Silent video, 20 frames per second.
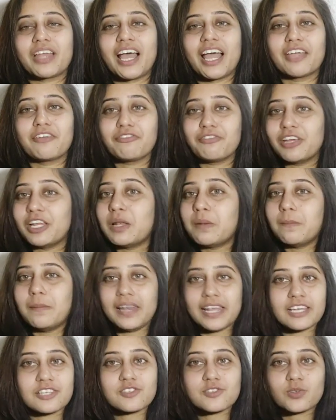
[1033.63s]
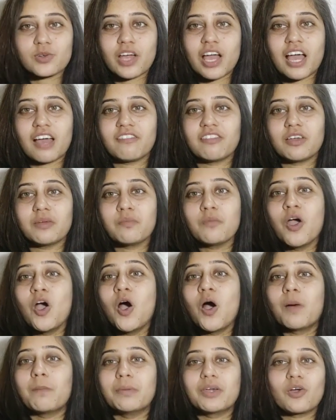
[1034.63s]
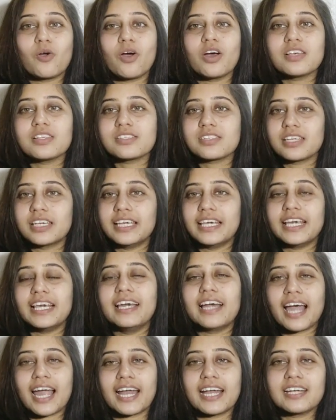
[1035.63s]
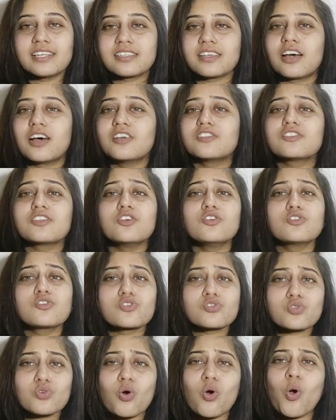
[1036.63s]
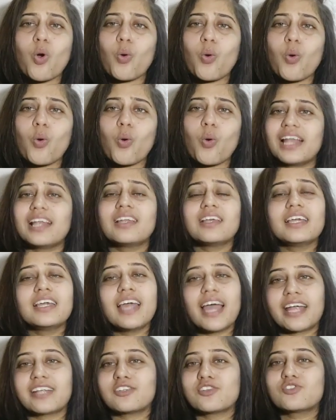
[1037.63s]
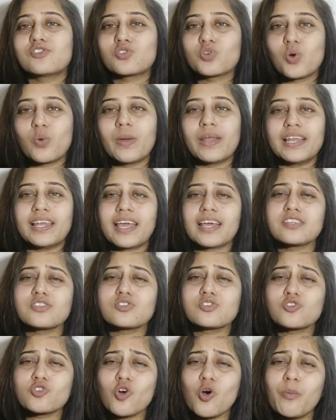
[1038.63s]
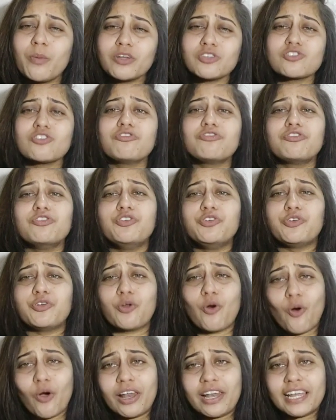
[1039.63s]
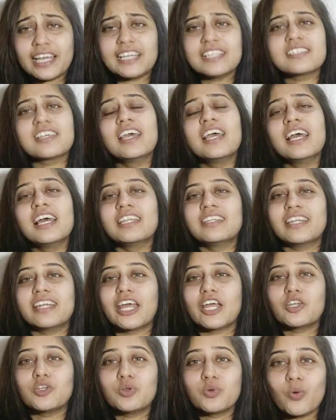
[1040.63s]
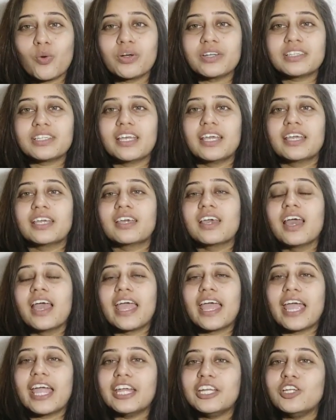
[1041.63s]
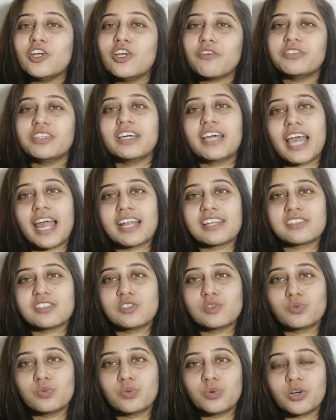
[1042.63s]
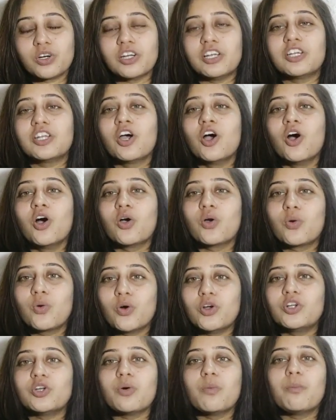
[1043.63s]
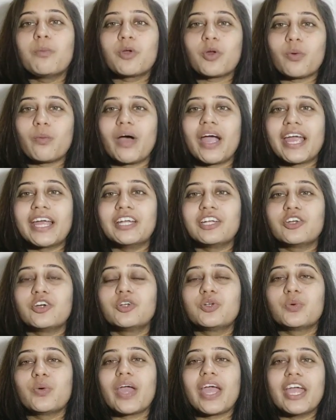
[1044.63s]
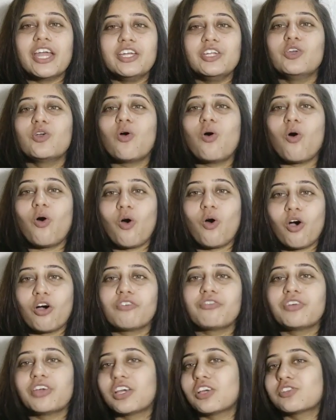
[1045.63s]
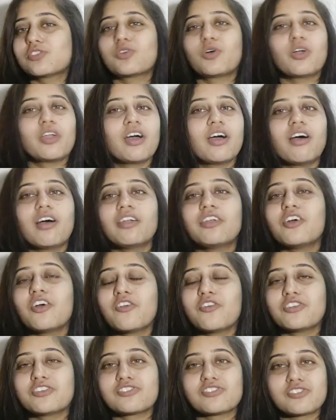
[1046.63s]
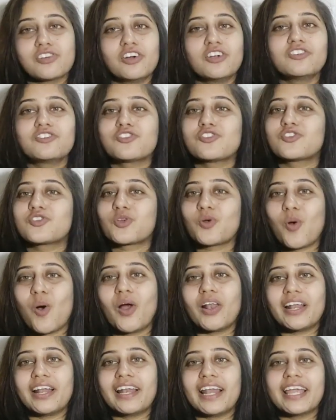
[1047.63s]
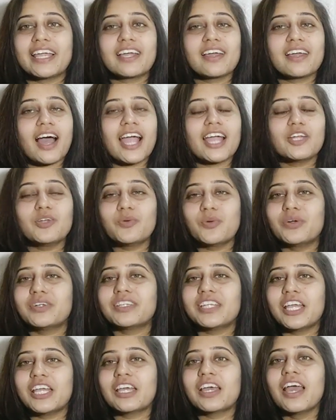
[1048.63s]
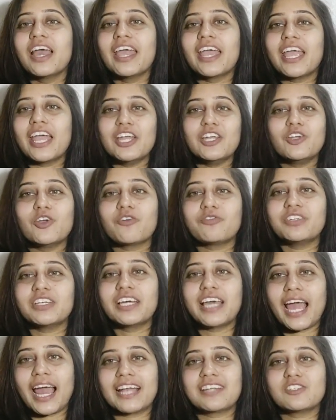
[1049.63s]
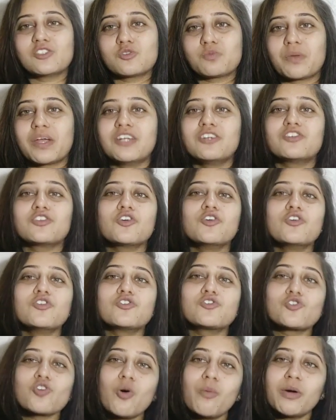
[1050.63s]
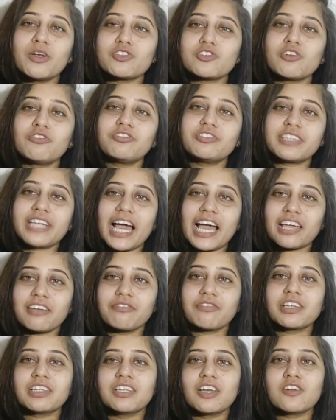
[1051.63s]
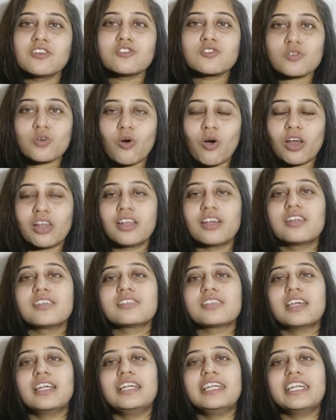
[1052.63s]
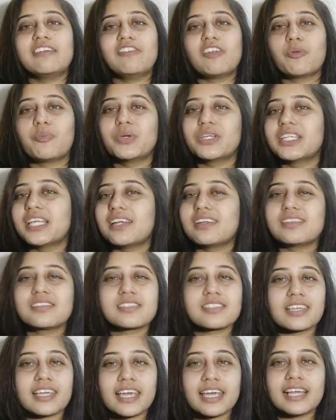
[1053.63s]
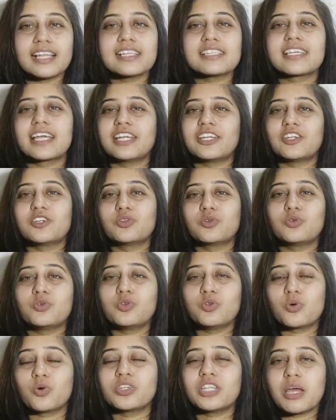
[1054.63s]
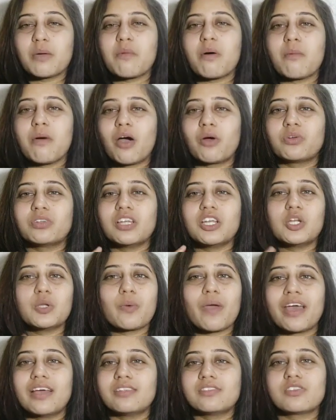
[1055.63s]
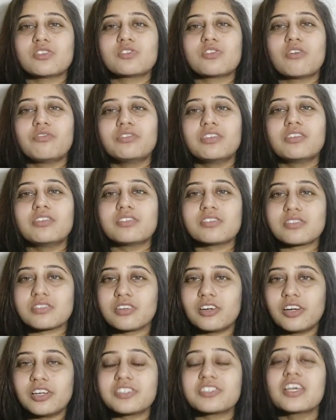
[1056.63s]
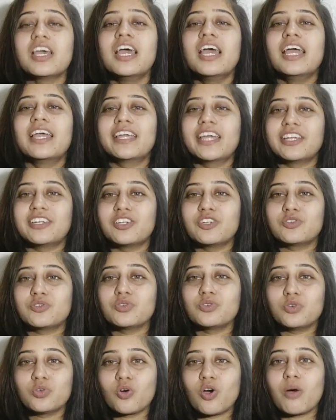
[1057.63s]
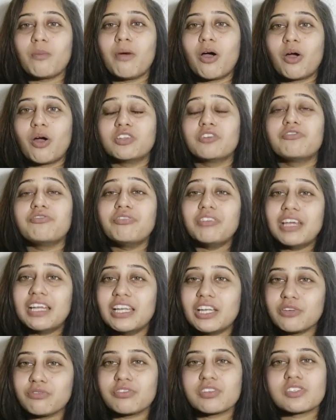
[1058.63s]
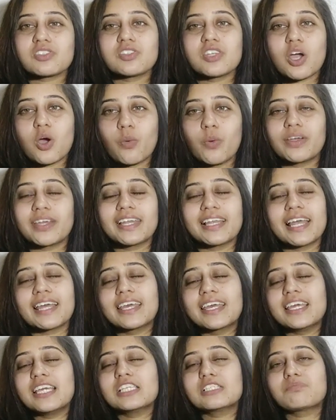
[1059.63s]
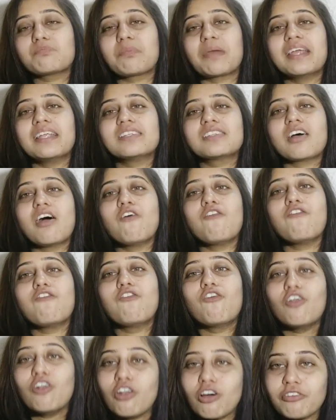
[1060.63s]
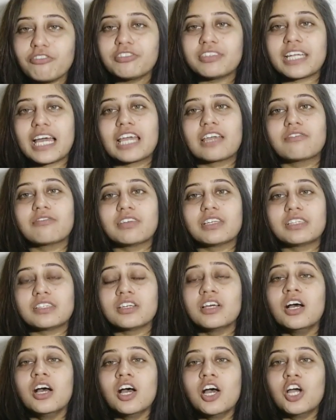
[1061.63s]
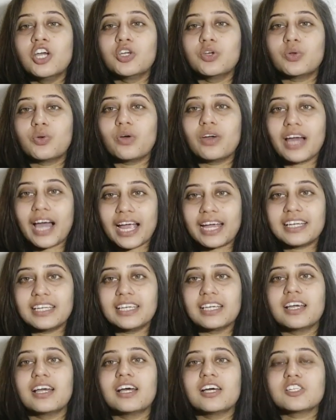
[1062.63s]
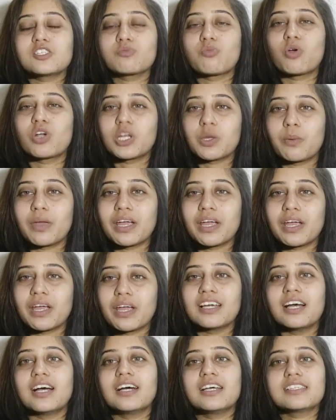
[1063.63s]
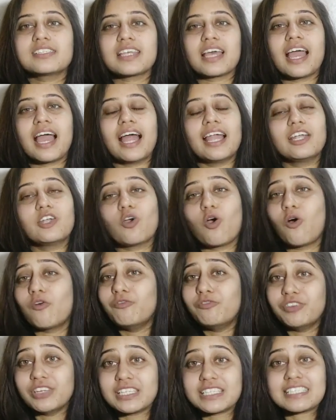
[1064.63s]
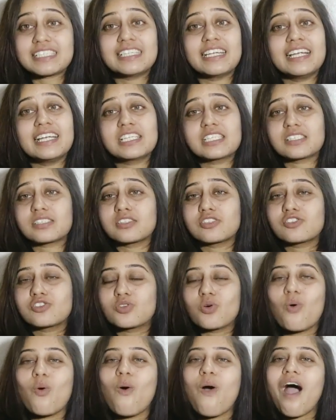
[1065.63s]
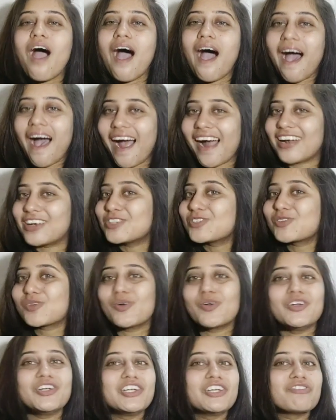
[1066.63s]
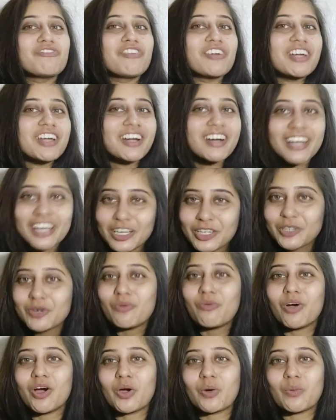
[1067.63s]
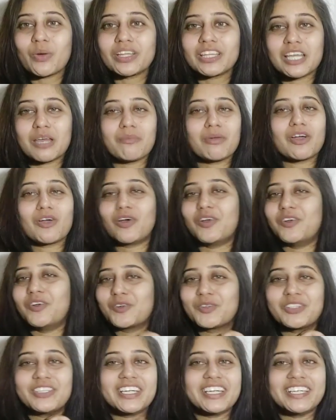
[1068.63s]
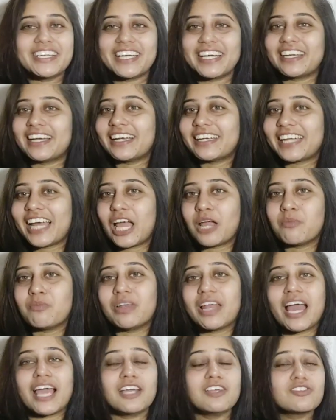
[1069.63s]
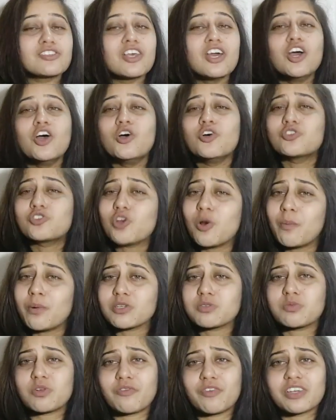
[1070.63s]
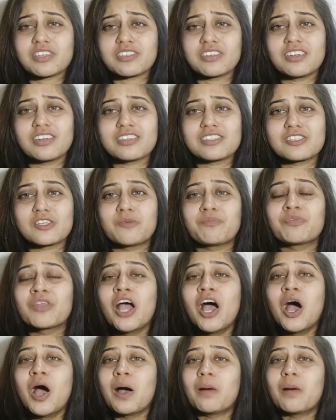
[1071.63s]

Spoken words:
I feel blessed to have him, because he guides us so well. He has so much of knowledge that I don't think any of the guides in the world could provide to any of his or her research scholar. Like I don't think any of the guides spent so much of time with their scholars in developing their skills, getting to know them about the nuances of the research, getting to know about the field in which they are working. Like he spends a full of time with guiding us, motivating us, and obviously it's so hard, so difficult to work with him according to dedicated timelines, so much professionalism.